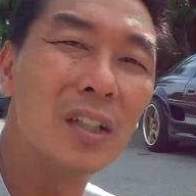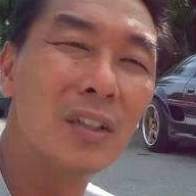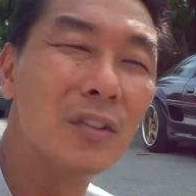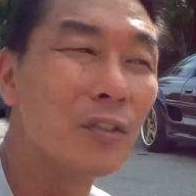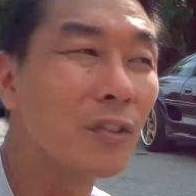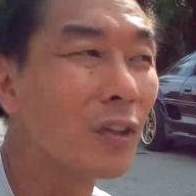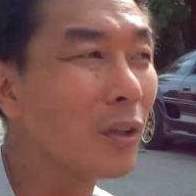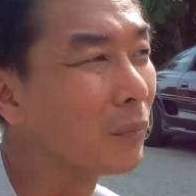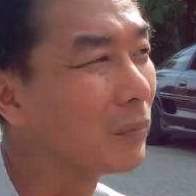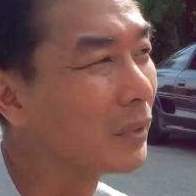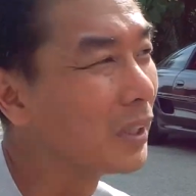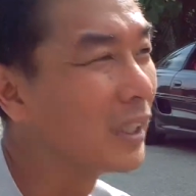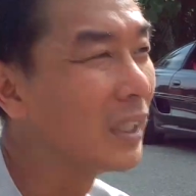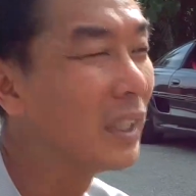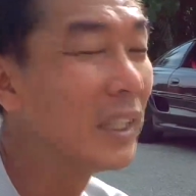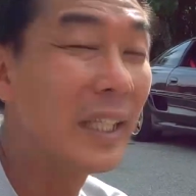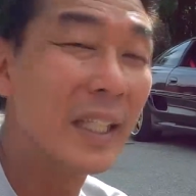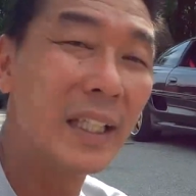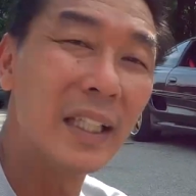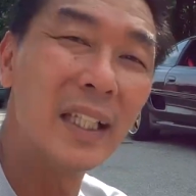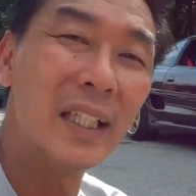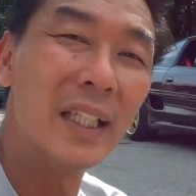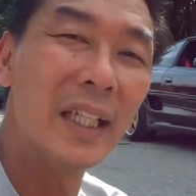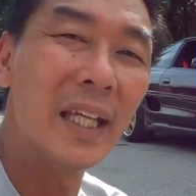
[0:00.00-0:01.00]
from the
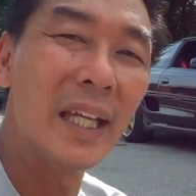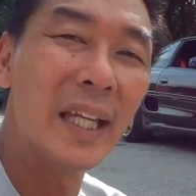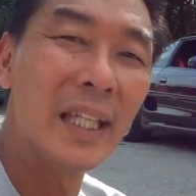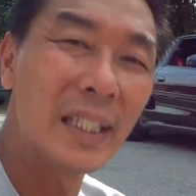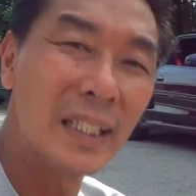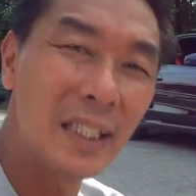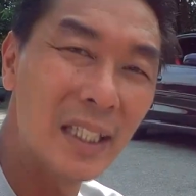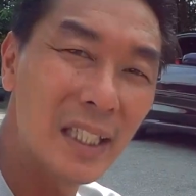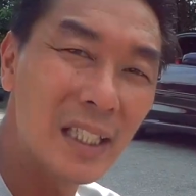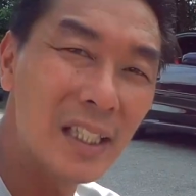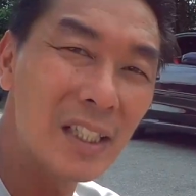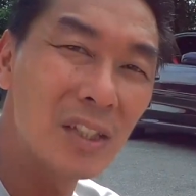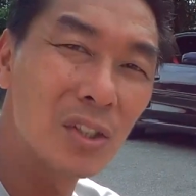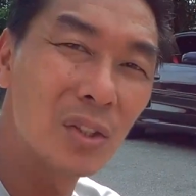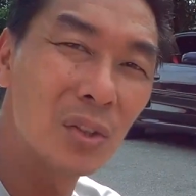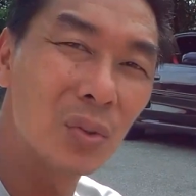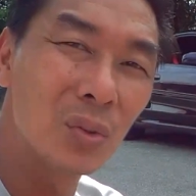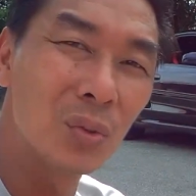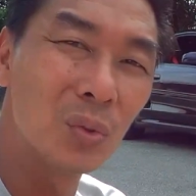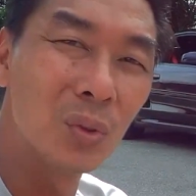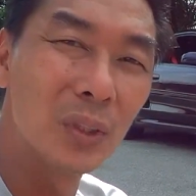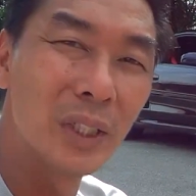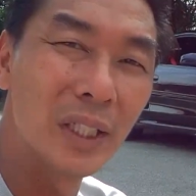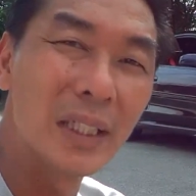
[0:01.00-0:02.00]
late 80s
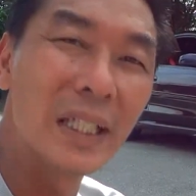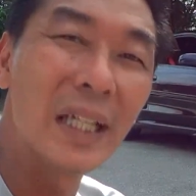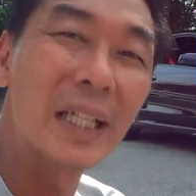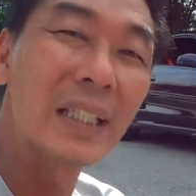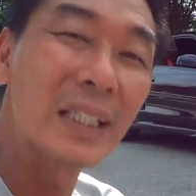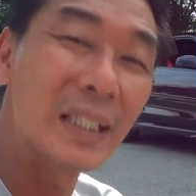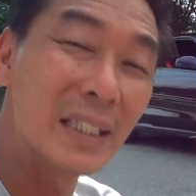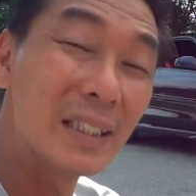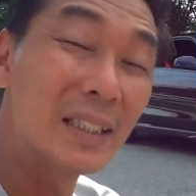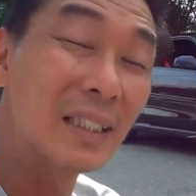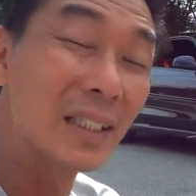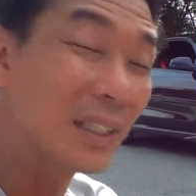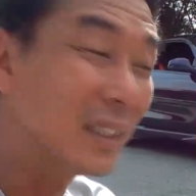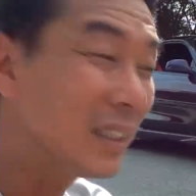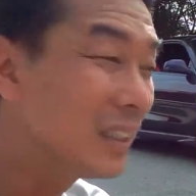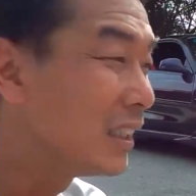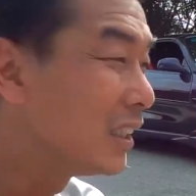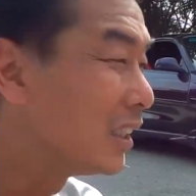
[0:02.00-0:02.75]
to the 90s, yeah.